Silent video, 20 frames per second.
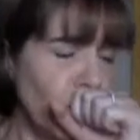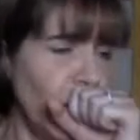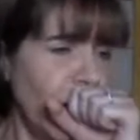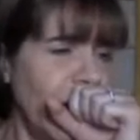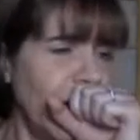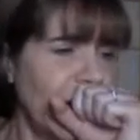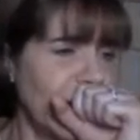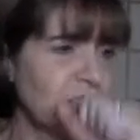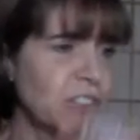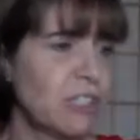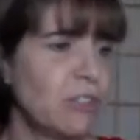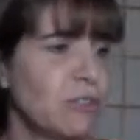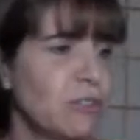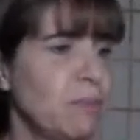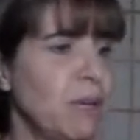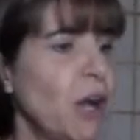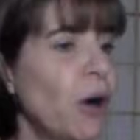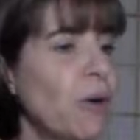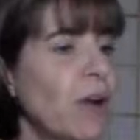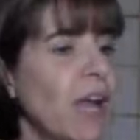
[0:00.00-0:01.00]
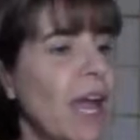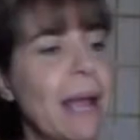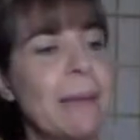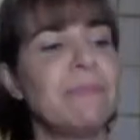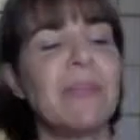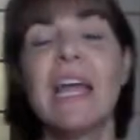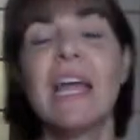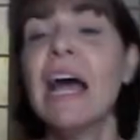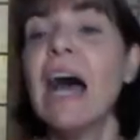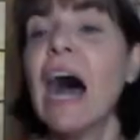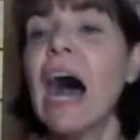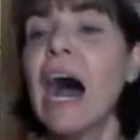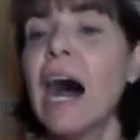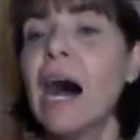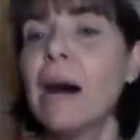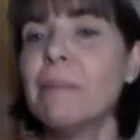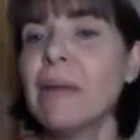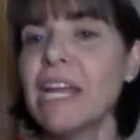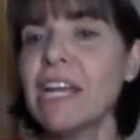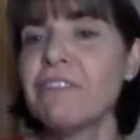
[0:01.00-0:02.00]
Excuse me. Okay.
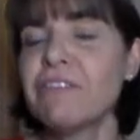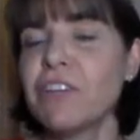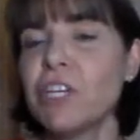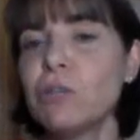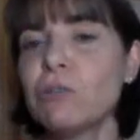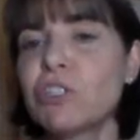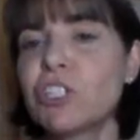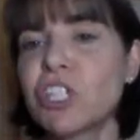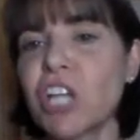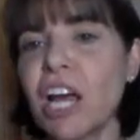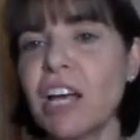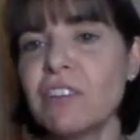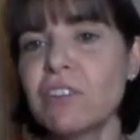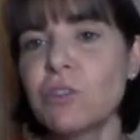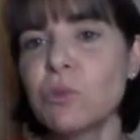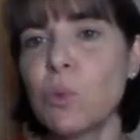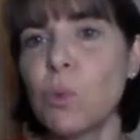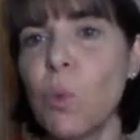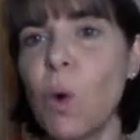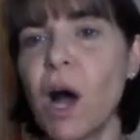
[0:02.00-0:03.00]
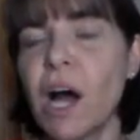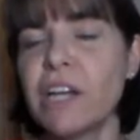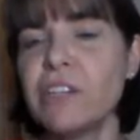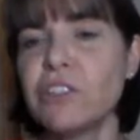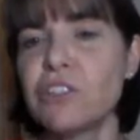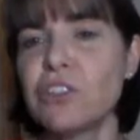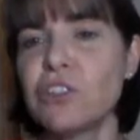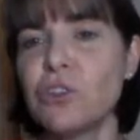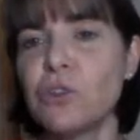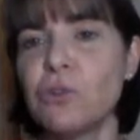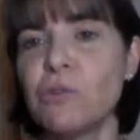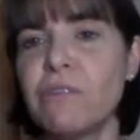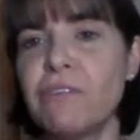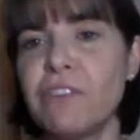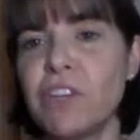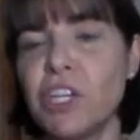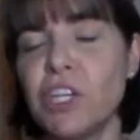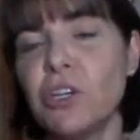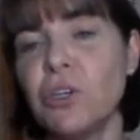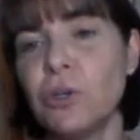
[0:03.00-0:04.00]
If you just want to
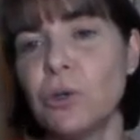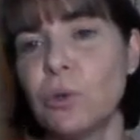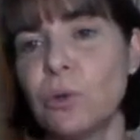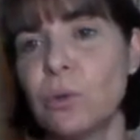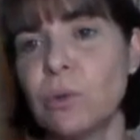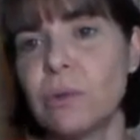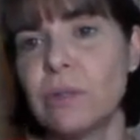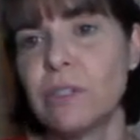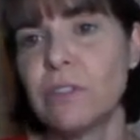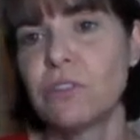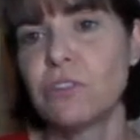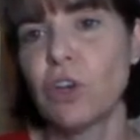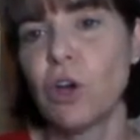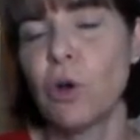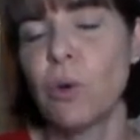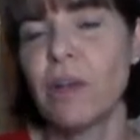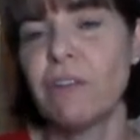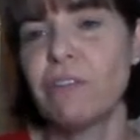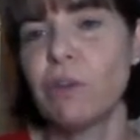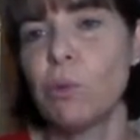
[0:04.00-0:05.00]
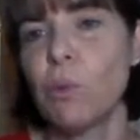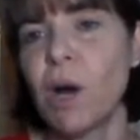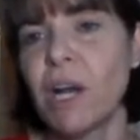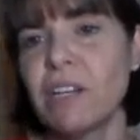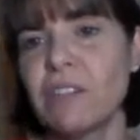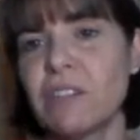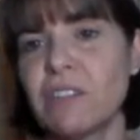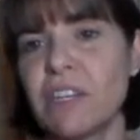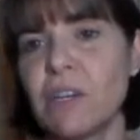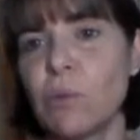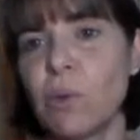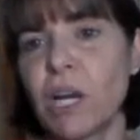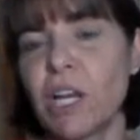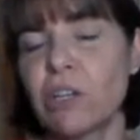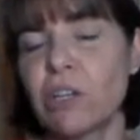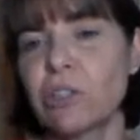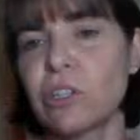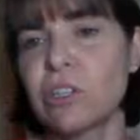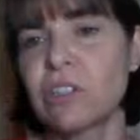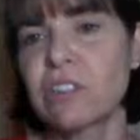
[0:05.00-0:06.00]
view, So if you want to see what
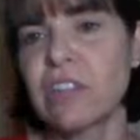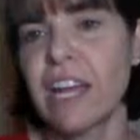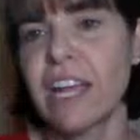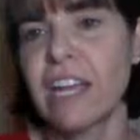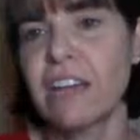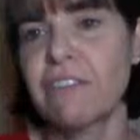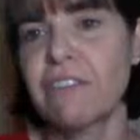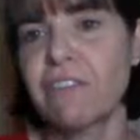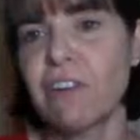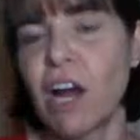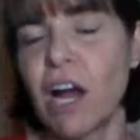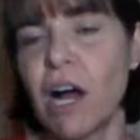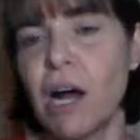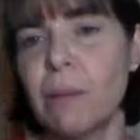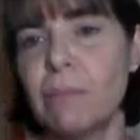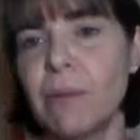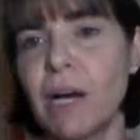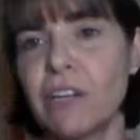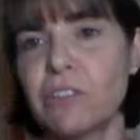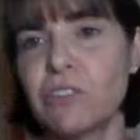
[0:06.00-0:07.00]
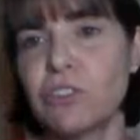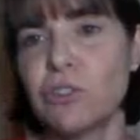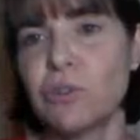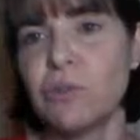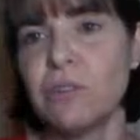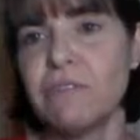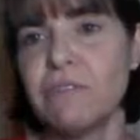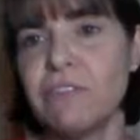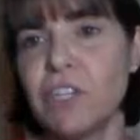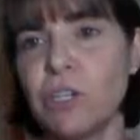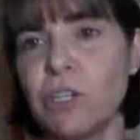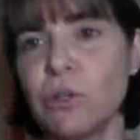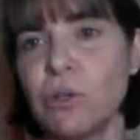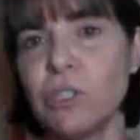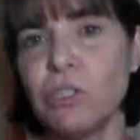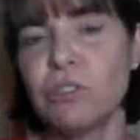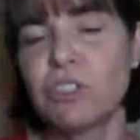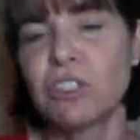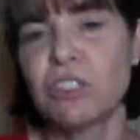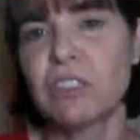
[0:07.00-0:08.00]
it looks like from a student view,
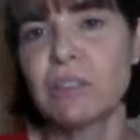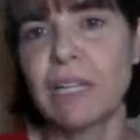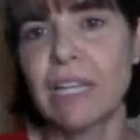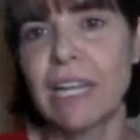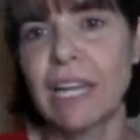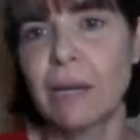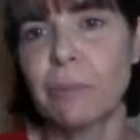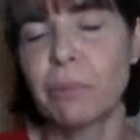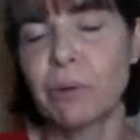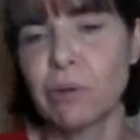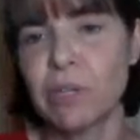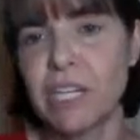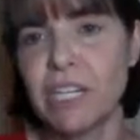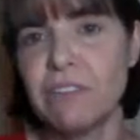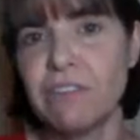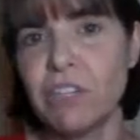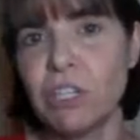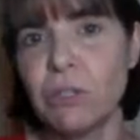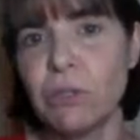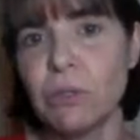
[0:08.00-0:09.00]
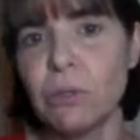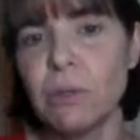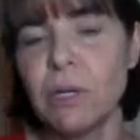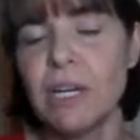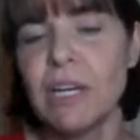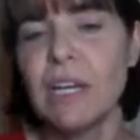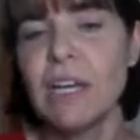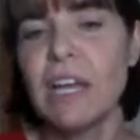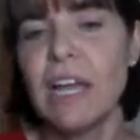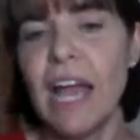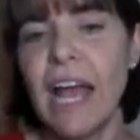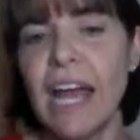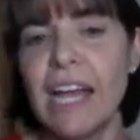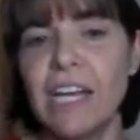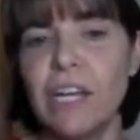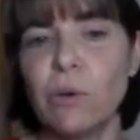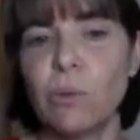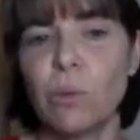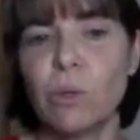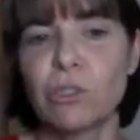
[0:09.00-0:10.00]
you just click preview and
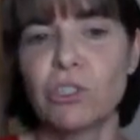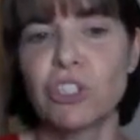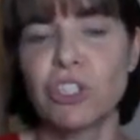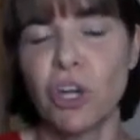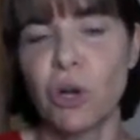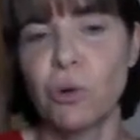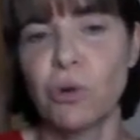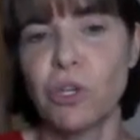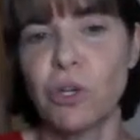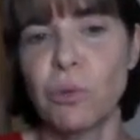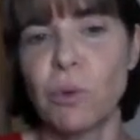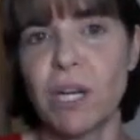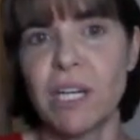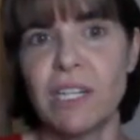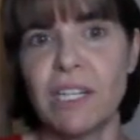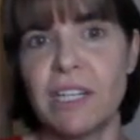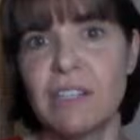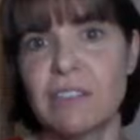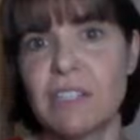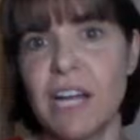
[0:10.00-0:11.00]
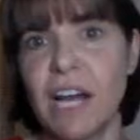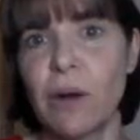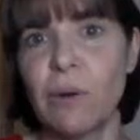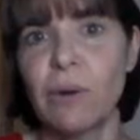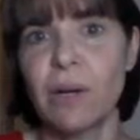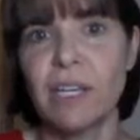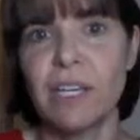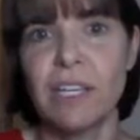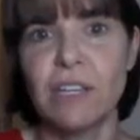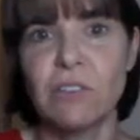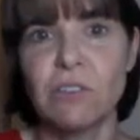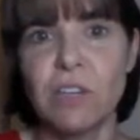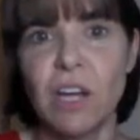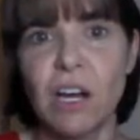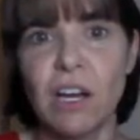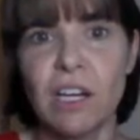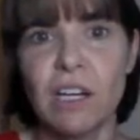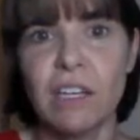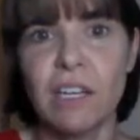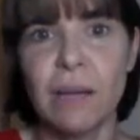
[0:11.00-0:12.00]
it will show you what it is. Now, he's
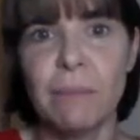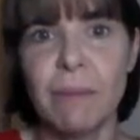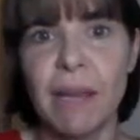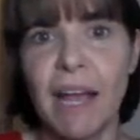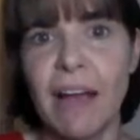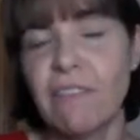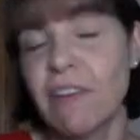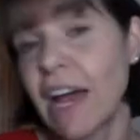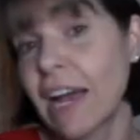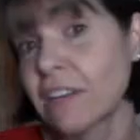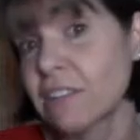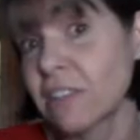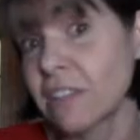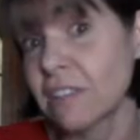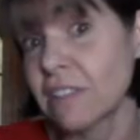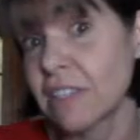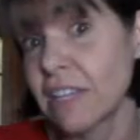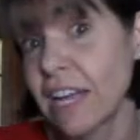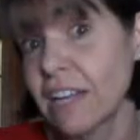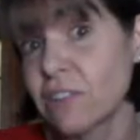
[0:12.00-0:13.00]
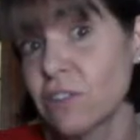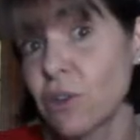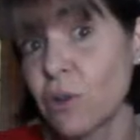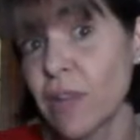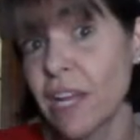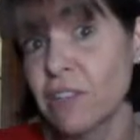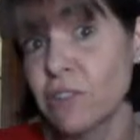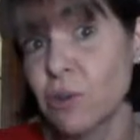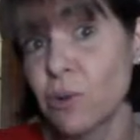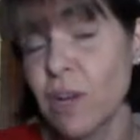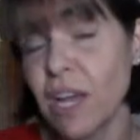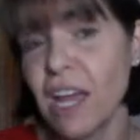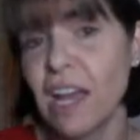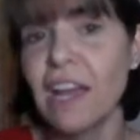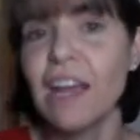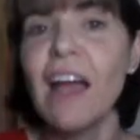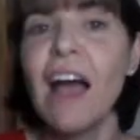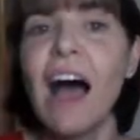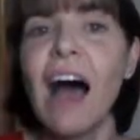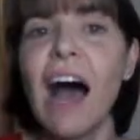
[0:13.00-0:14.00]
not going to let me have access to that, so that's
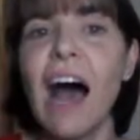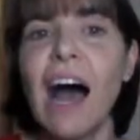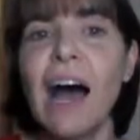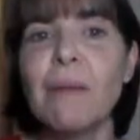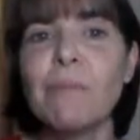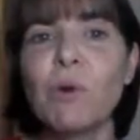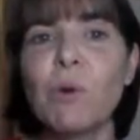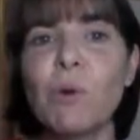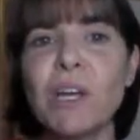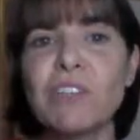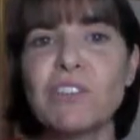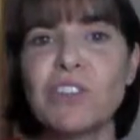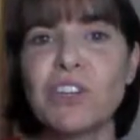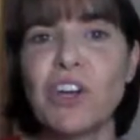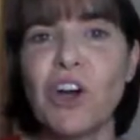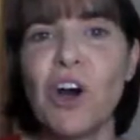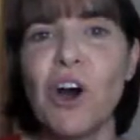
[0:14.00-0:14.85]
okay. I'm going to